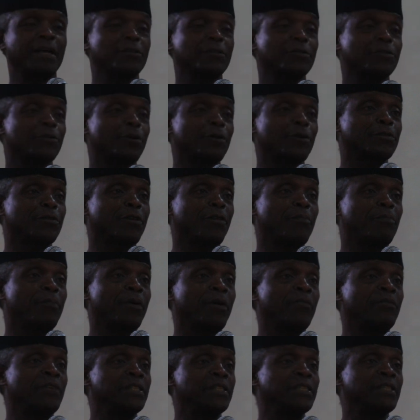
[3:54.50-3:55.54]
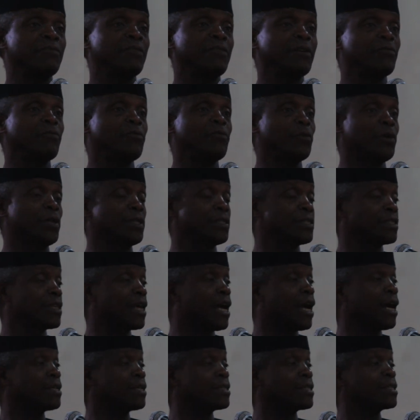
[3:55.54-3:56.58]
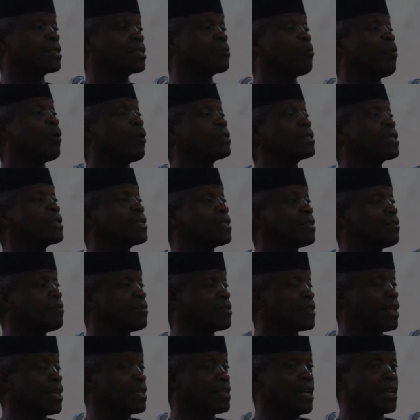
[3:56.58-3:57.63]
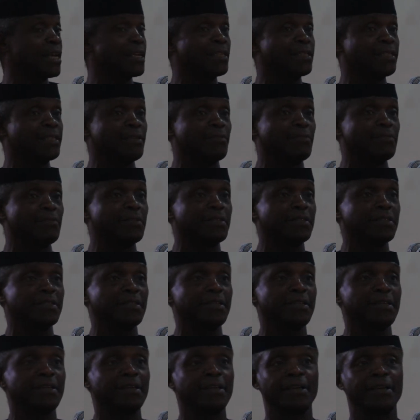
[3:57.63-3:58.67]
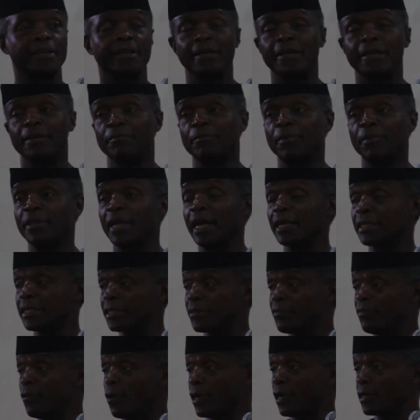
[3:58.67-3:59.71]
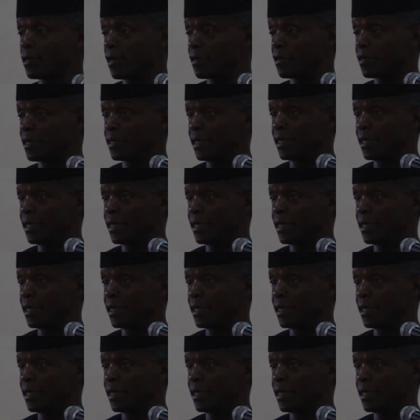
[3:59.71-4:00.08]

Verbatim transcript: that sort of pervasive influence has its positives and negatives, but that is for another